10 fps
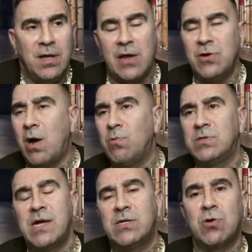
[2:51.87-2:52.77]
And you know, I
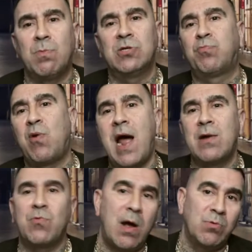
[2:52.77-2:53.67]
would take so much
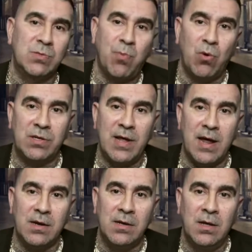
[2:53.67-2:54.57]
pride when I would sport that.